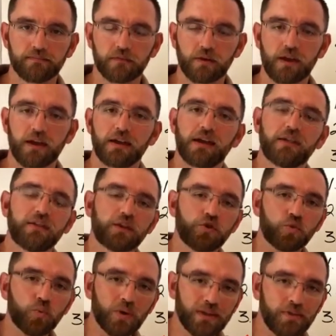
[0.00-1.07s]
Okay? And then
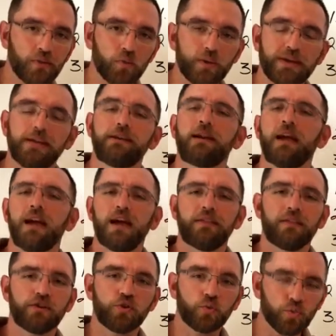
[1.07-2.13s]
you win the week,
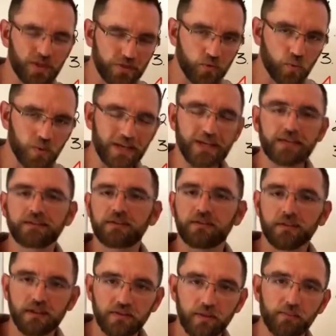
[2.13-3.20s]
and then you win the weeks,
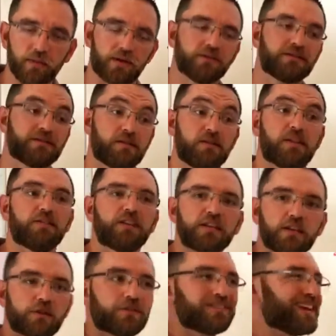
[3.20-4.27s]
and then the months, and then the
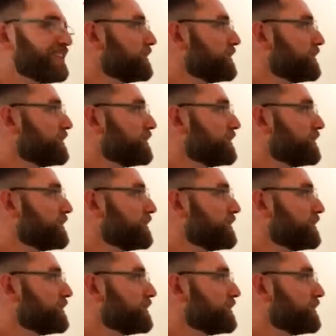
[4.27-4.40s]
years.